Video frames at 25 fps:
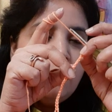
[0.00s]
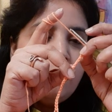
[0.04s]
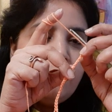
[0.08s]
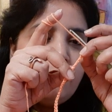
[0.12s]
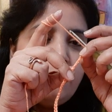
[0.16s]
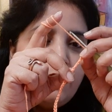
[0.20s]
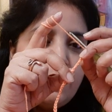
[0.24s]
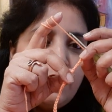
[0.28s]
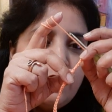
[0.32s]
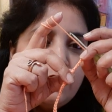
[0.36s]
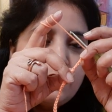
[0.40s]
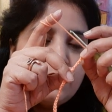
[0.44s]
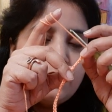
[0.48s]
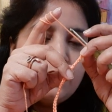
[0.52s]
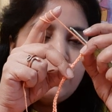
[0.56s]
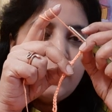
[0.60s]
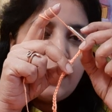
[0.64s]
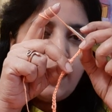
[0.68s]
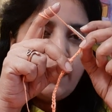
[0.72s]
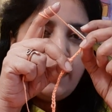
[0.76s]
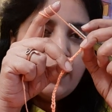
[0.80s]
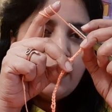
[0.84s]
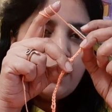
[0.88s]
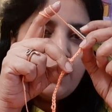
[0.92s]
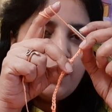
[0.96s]
first
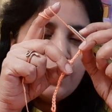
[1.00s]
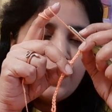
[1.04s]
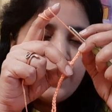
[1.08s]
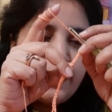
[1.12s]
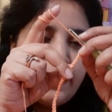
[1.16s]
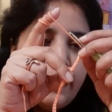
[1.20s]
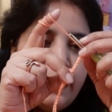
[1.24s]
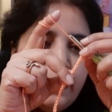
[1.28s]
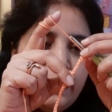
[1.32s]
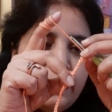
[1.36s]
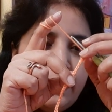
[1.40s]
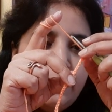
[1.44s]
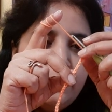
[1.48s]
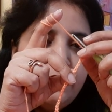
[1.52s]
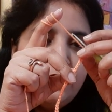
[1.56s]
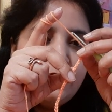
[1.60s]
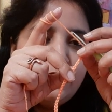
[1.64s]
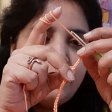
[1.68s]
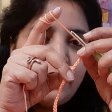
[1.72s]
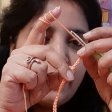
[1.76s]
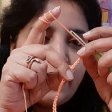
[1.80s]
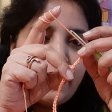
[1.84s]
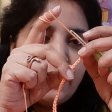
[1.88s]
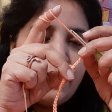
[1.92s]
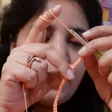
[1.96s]
double crochet, then the
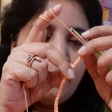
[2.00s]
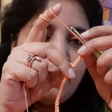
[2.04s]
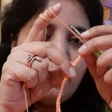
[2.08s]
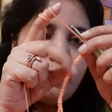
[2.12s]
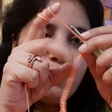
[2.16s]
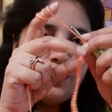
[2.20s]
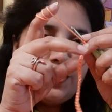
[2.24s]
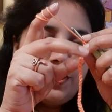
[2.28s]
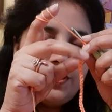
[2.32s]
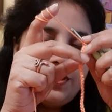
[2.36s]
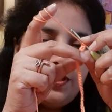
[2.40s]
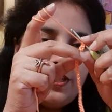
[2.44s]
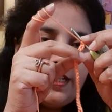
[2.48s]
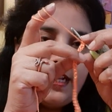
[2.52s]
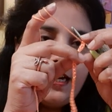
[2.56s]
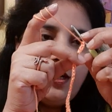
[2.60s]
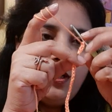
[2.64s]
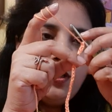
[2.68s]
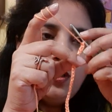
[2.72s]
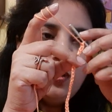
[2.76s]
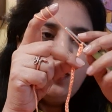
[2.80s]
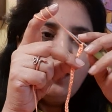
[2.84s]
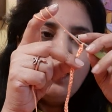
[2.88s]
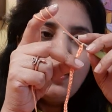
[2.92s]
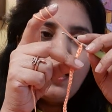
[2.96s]
second double crochet. So there
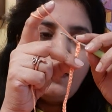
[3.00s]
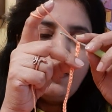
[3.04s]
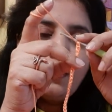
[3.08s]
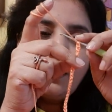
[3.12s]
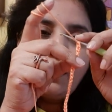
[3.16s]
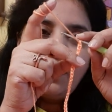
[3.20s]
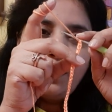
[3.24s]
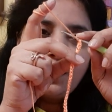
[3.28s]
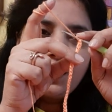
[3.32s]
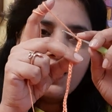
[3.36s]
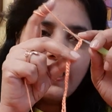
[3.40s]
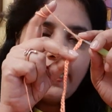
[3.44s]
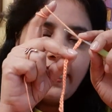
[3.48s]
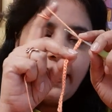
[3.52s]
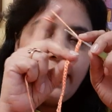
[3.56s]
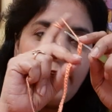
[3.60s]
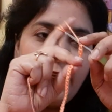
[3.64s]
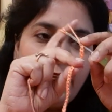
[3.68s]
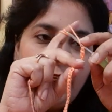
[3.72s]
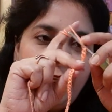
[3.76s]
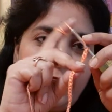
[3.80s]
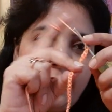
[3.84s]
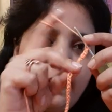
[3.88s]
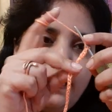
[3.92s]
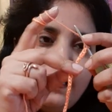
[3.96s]
are 2 double crochet
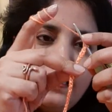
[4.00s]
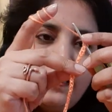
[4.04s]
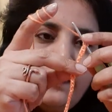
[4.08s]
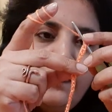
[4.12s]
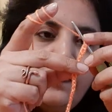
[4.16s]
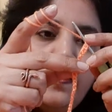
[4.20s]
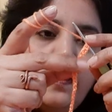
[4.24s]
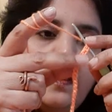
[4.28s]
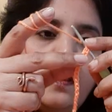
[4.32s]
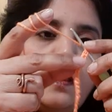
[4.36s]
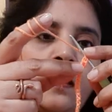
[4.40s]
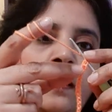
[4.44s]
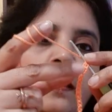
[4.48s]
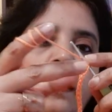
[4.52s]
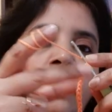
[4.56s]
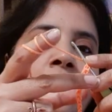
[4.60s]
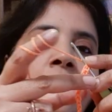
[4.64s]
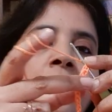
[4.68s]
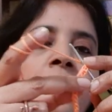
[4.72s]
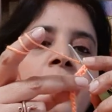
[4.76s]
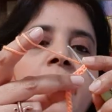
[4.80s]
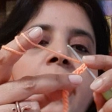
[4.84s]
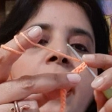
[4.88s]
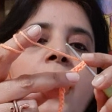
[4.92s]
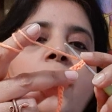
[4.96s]
in this.
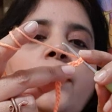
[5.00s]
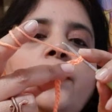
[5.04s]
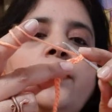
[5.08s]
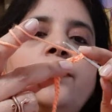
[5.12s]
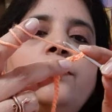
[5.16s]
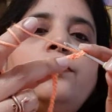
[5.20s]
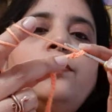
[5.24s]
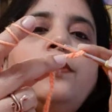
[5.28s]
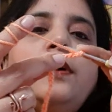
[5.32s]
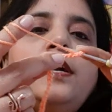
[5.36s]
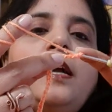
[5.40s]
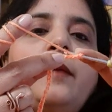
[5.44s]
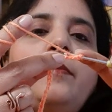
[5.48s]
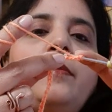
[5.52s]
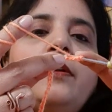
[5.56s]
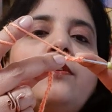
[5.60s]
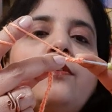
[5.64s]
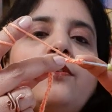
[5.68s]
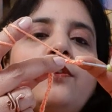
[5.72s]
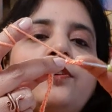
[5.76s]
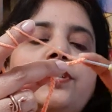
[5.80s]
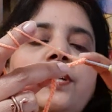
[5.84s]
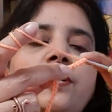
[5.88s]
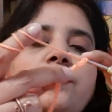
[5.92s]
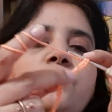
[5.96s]
Now you do a double
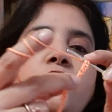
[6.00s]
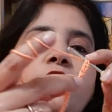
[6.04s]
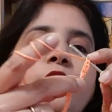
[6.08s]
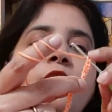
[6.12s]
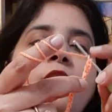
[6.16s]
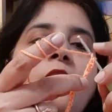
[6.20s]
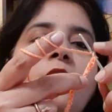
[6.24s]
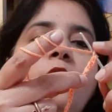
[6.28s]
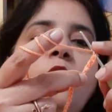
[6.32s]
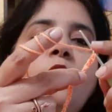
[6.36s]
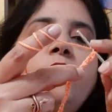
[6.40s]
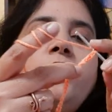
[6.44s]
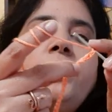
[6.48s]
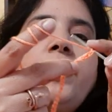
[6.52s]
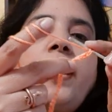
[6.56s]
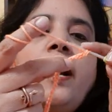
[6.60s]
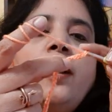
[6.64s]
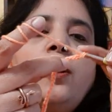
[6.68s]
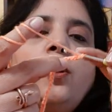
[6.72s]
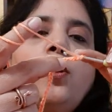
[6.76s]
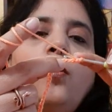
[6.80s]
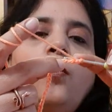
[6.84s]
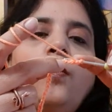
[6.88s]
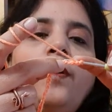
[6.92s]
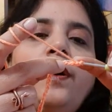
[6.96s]
crochet. So you
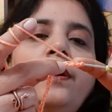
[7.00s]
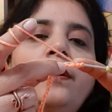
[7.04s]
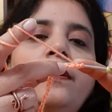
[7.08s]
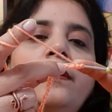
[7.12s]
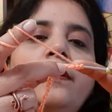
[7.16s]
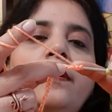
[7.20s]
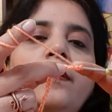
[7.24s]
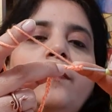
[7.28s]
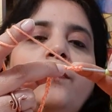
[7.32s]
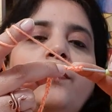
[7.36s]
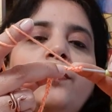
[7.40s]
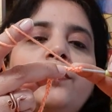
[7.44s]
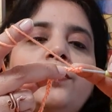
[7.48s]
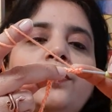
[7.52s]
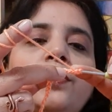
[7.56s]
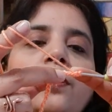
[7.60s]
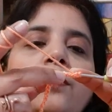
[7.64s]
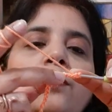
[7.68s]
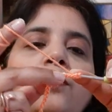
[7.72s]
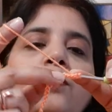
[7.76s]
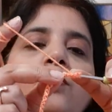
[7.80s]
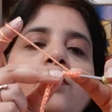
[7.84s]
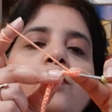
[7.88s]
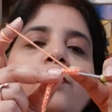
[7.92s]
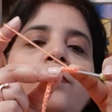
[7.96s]
yarn over, put
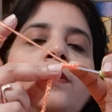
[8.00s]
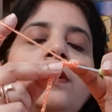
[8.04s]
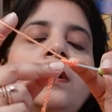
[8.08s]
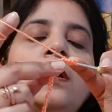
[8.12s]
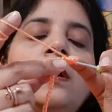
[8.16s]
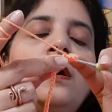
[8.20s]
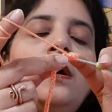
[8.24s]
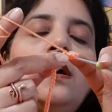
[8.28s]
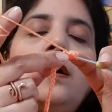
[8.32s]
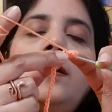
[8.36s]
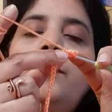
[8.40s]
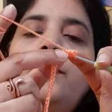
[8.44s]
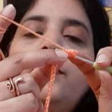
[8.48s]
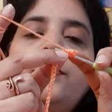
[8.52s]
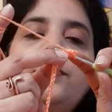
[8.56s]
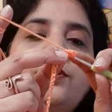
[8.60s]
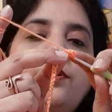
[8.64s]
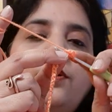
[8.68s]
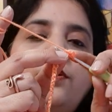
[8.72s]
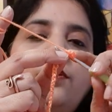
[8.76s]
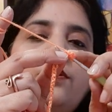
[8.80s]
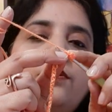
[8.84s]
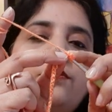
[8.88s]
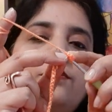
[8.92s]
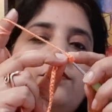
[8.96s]
your
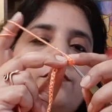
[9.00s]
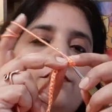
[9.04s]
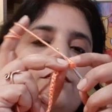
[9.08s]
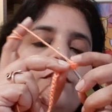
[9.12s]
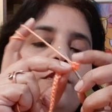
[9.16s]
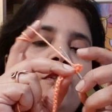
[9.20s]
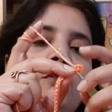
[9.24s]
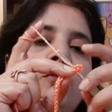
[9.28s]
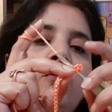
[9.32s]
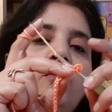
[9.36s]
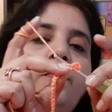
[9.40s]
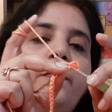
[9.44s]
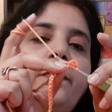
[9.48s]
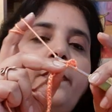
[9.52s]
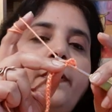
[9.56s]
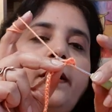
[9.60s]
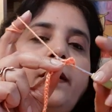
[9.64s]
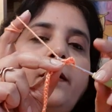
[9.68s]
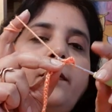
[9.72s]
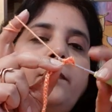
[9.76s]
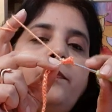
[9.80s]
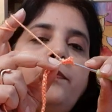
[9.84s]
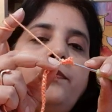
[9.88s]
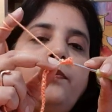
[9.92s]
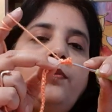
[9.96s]
hook through the loop,
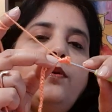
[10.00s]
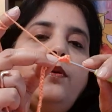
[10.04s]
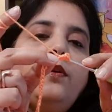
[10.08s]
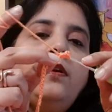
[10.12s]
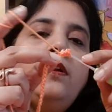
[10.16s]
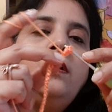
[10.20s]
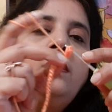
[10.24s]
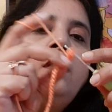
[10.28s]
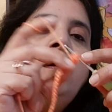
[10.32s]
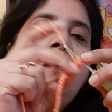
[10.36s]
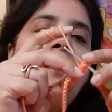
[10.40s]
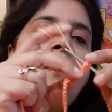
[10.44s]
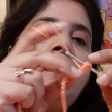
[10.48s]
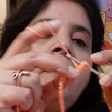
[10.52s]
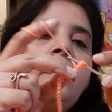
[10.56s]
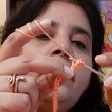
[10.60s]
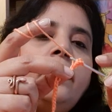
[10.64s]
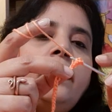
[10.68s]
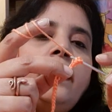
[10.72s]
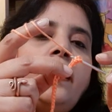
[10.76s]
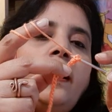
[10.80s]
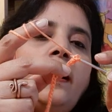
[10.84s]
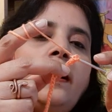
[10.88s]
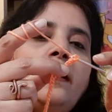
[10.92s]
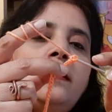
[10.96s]
pull
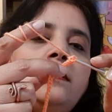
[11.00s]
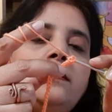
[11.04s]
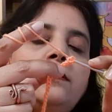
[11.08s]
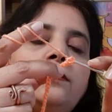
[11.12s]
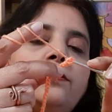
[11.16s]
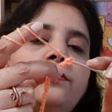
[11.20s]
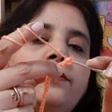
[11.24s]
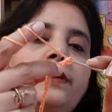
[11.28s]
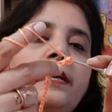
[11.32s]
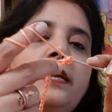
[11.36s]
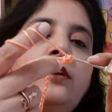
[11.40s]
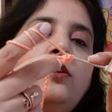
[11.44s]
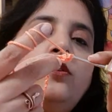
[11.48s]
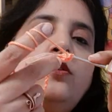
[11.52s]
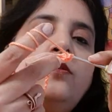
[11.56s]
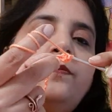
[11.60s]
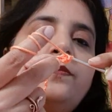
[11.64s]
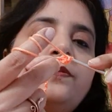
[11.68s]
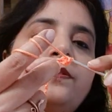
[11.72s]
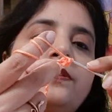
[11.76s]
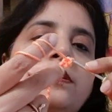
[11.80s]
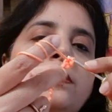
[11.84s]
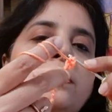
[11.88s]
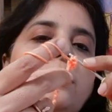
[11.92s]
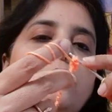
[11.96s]
yarn 3
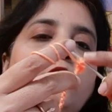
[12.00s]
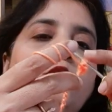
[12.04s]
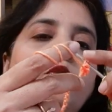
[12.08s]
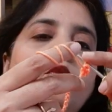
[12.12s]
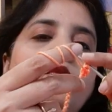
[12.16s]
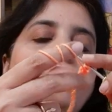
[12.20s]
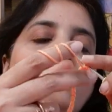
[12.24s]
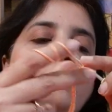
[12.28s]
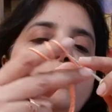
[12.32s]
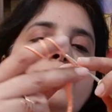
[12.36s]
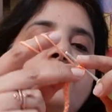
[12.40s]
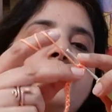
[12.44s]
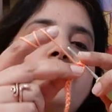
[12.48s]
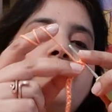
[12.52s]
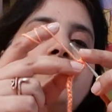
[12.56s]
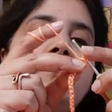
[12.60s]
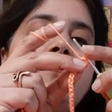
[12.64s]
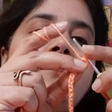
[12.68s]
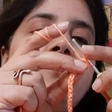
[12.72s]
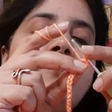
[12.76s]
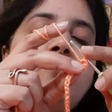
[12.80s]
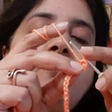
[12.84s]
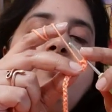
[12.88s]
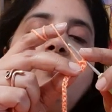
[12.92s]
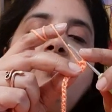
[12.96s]
loops, 2 loops
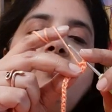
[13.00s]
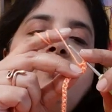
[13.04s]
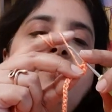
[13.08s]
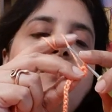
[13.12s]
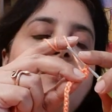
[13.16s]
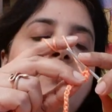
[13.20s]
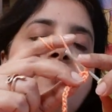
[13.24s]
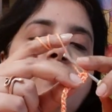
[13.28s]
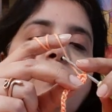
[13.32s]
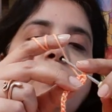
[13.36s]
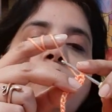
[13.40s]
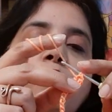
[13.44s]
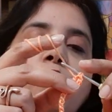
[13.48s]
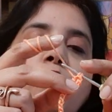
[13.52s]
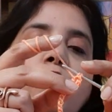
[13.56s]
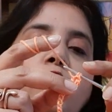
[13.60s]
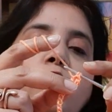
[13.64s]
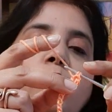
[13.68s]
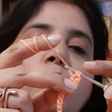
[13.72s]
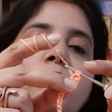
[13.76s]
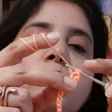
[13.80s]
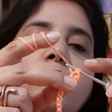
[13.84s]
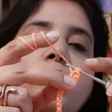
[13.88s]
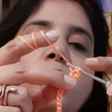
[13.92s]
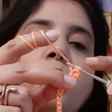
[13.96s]
through 2
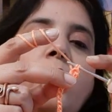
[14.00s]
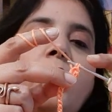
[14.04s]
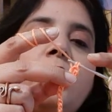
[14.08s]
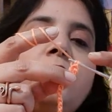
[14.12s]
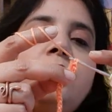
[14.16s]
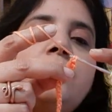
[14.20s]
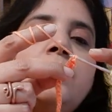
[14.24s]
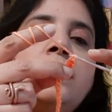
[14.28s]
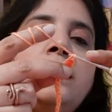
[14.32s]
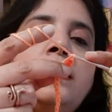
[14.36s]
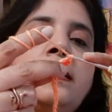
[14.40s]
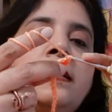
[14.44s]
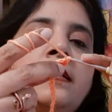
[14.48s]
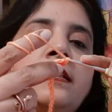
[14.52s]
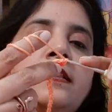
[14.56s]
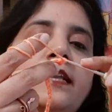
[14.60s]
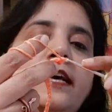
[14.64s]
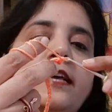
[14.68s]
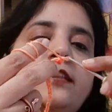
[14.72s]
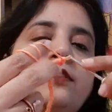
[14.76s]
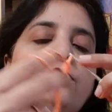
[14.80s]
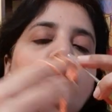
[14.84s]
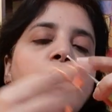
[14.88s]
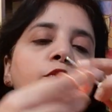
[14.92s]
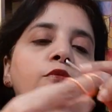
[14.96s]
loops at once,
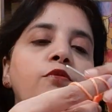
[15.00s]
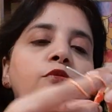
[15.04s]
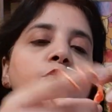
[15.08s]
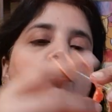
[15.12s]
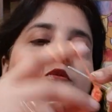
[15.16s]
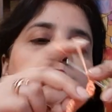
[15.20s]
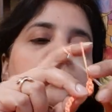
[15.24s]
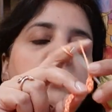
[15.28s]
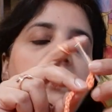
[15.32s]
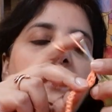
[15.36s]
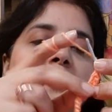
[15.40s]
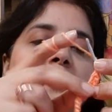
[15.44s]
then through 2 loops